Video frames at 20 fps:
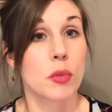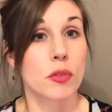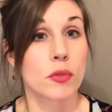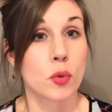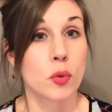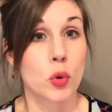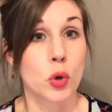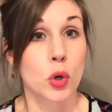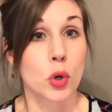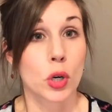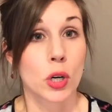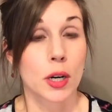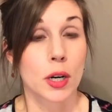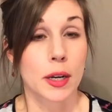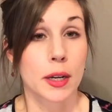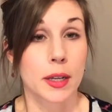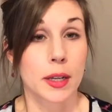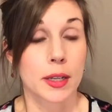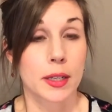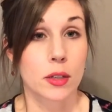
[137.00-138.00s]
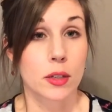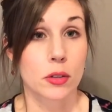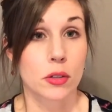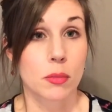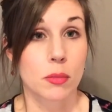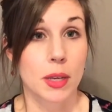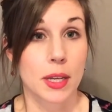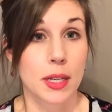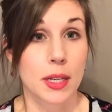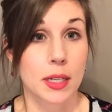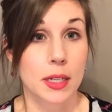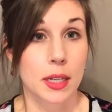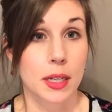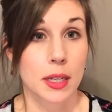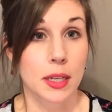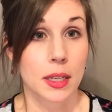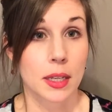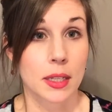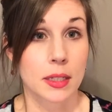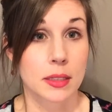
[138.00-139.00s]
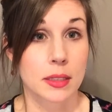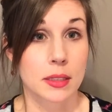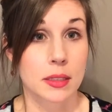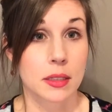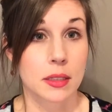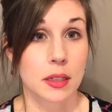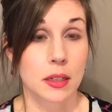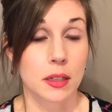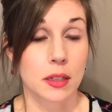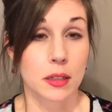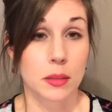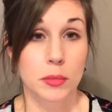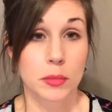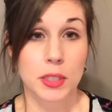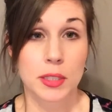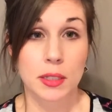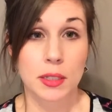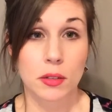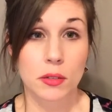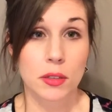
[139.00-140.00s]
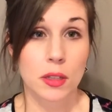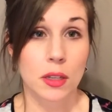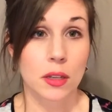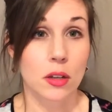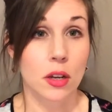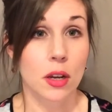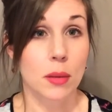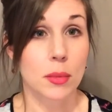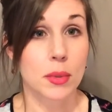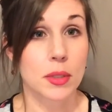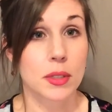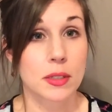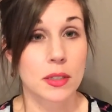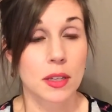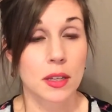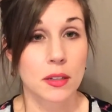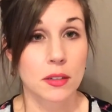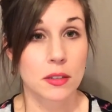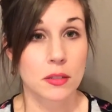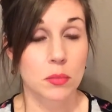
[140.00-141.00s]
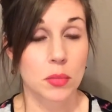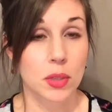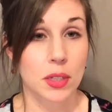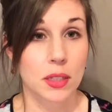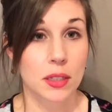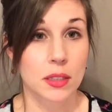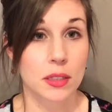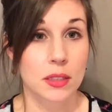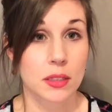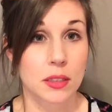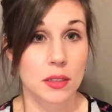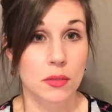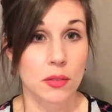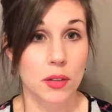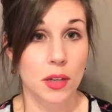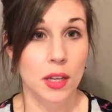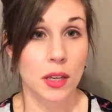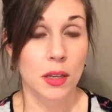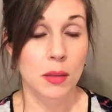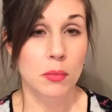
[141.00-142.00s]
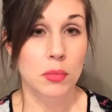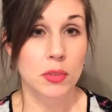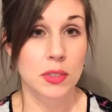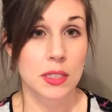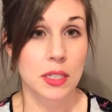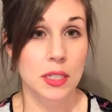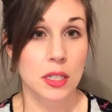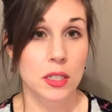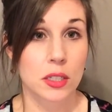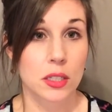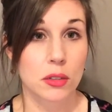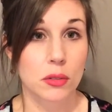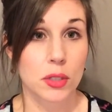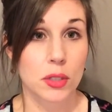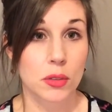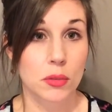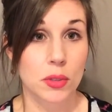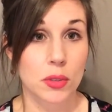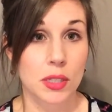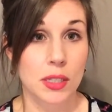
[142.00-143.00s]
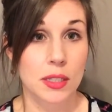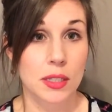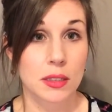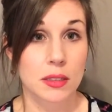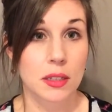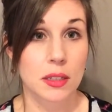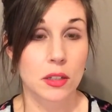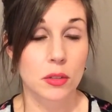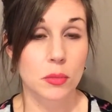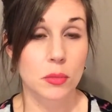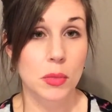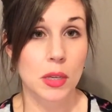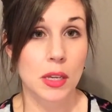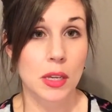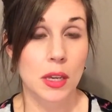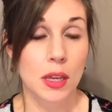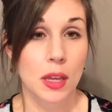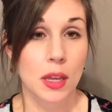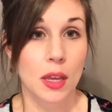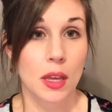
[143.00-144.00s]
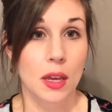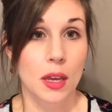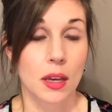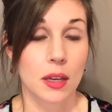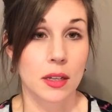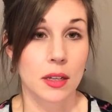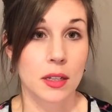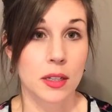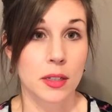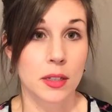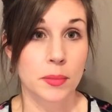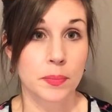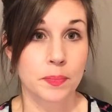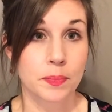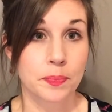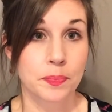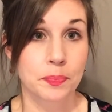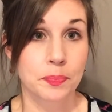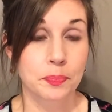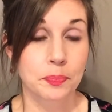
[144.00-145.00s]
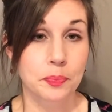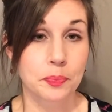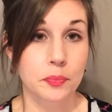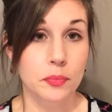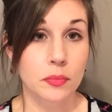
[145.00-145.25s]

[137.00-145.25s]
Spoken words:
before I go to bed at night. It sounds like common sense, but if I stick to it, it really does help me. The